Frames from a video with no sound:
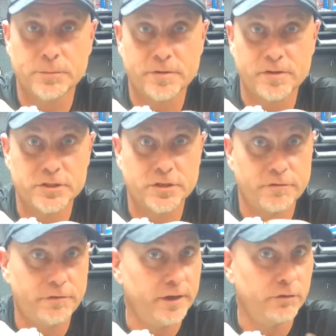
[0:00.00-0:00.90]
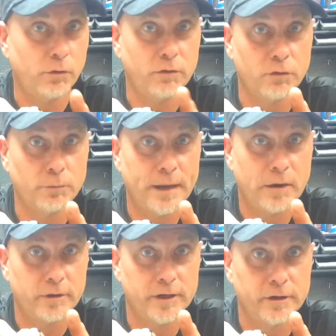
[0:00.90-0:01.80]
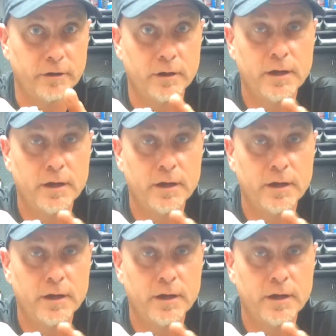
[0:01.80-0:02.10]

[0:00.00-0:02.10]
position is feeding 12-volt power to here.